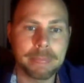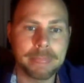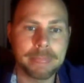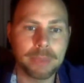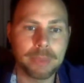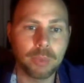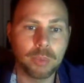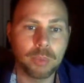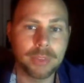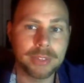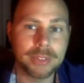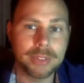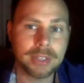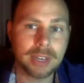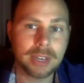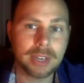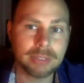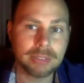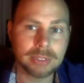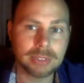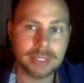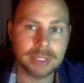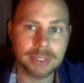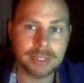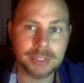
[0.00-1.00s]
when the
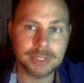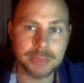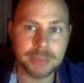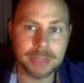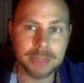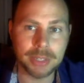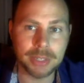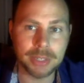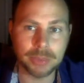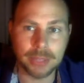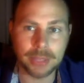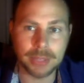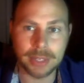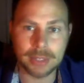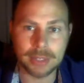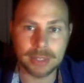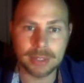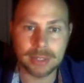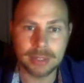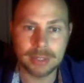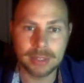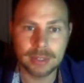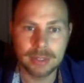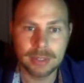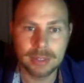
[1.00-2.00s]
cover letter is being
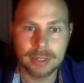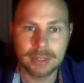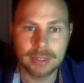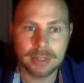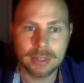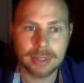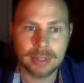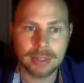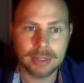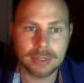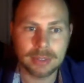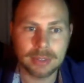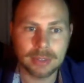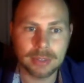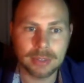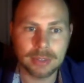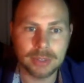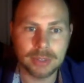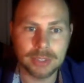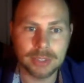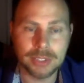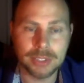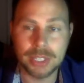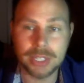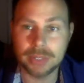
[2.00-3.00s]
written
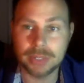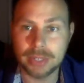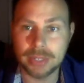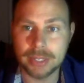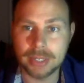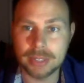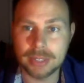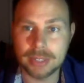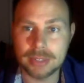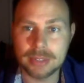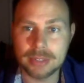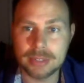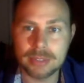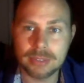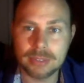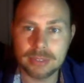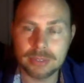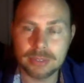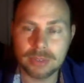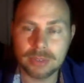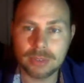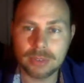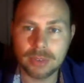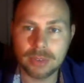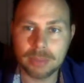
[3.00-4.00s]
or generated
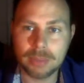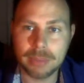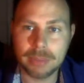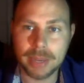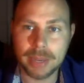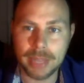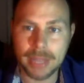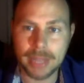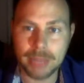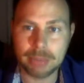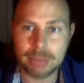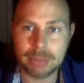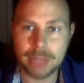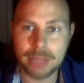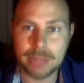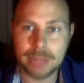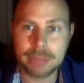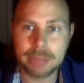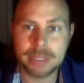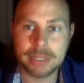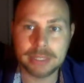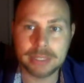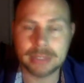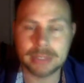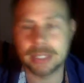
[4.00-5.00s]
by Able
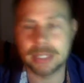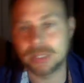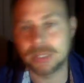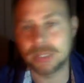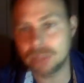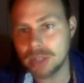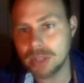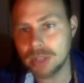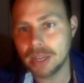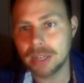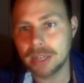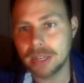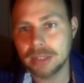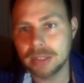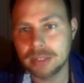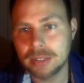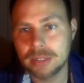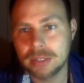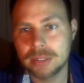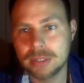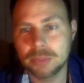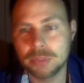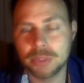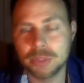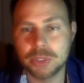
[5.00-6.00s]
applicant later on,
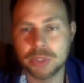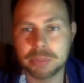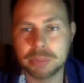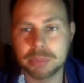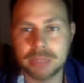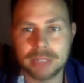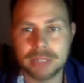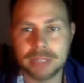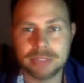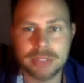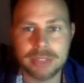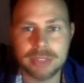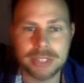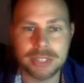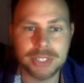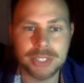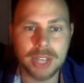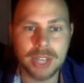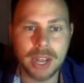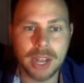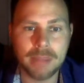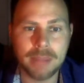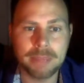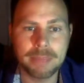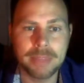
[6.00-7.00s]
when you apply for that
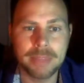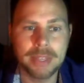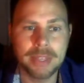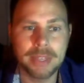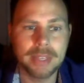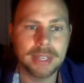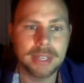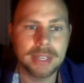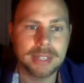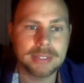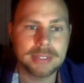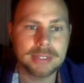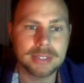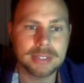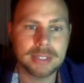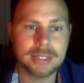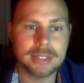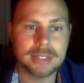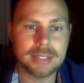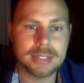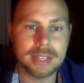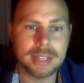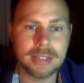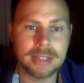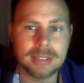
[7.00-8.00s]
job, it's going
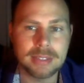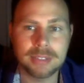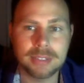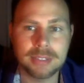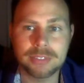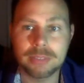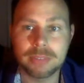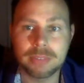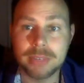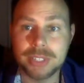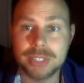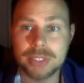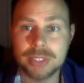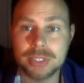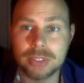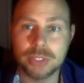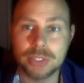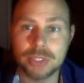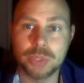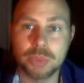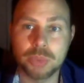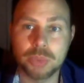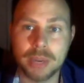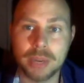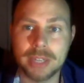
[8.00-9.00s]
to take the information that
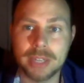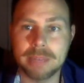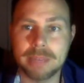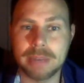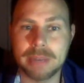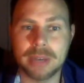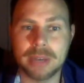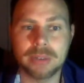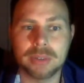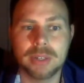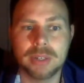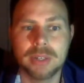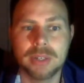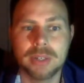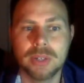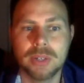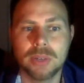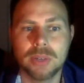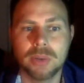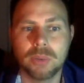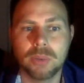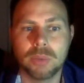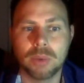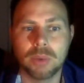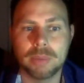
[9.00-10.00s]
you write about
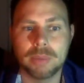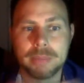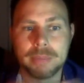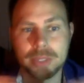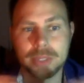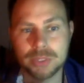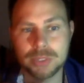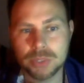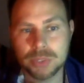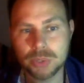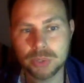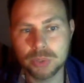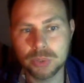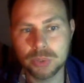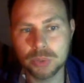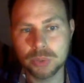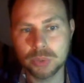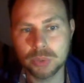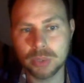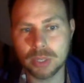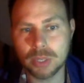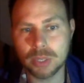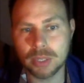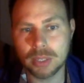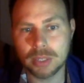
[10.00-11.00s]
what makes
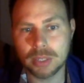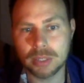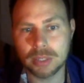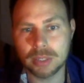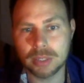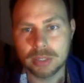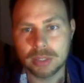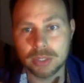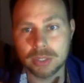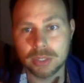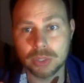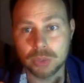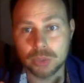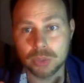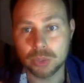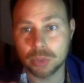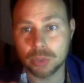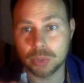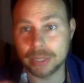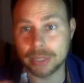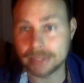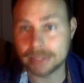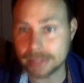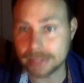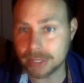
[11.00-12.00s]
you a
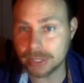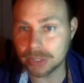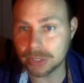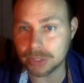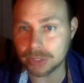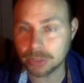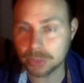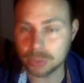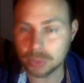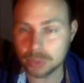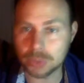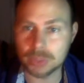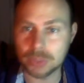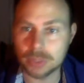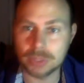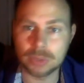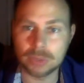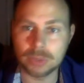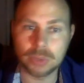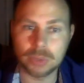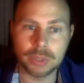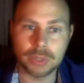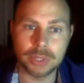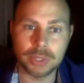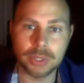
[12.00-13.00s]
great leader
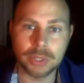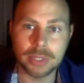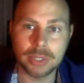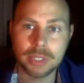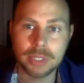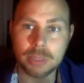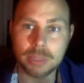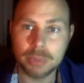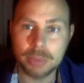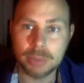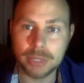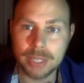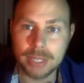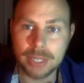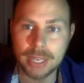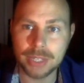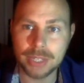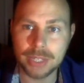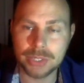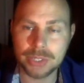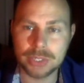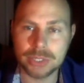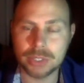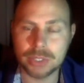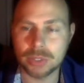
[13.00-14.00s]
or good at
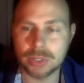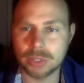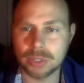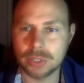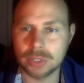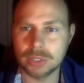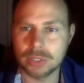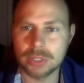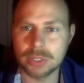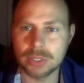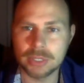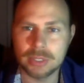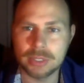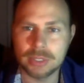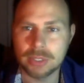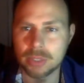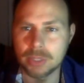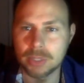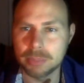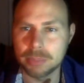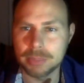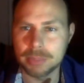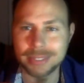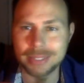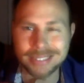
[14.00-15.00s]
communication or good
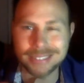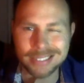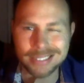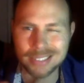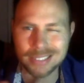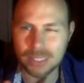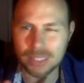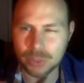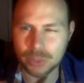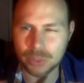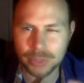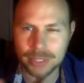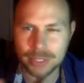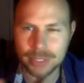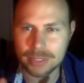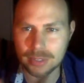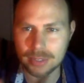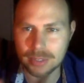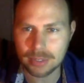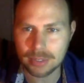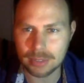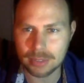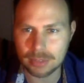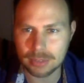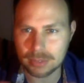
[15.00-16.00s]
at being detail
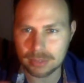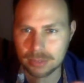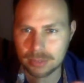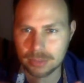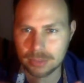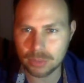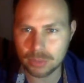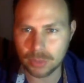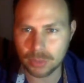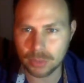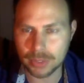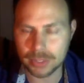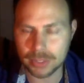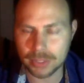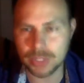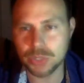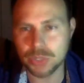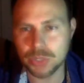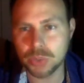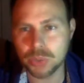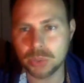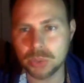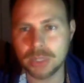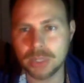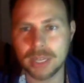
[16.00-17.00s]
oriented, a quality
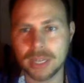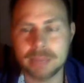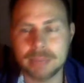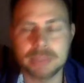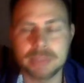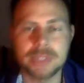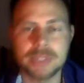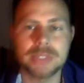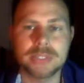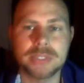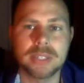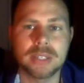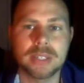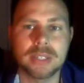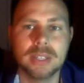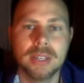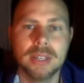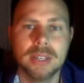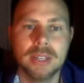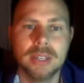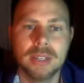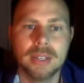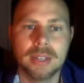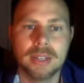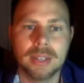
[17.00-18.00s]
control kind of person,
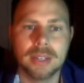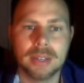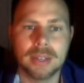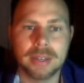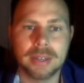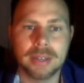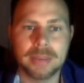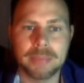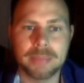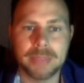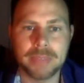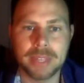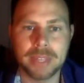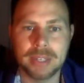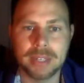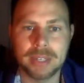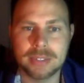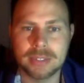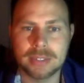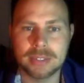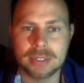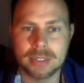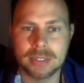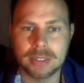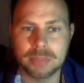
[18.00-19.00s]
and
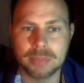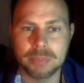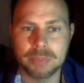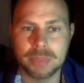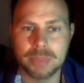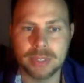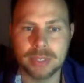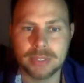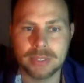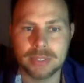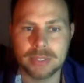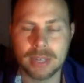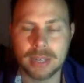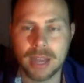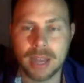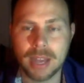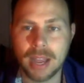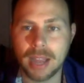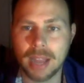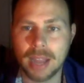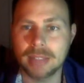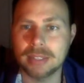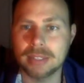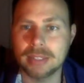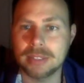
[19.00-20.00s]
it's gonna
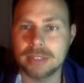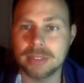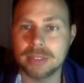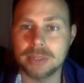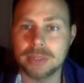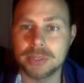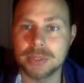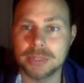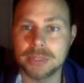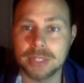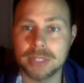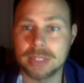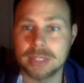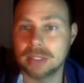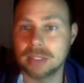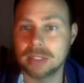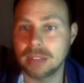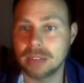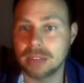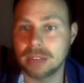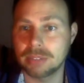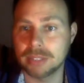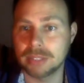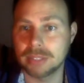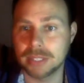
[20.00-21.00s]
highlight those in the
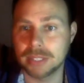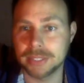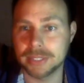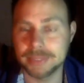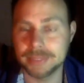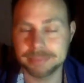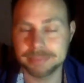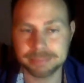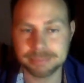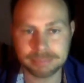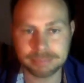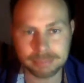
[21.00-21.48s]
cover letter.